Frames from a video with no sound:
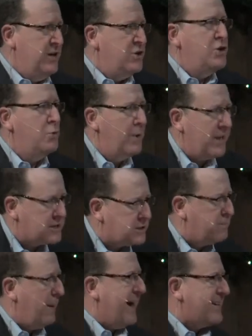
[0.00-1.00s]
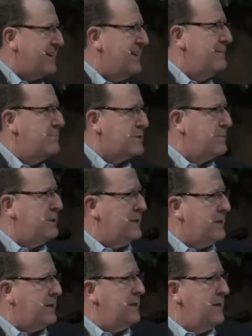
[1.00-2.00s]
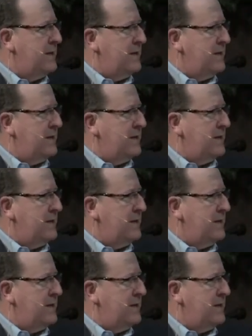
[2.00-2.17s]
you would expect him to be the,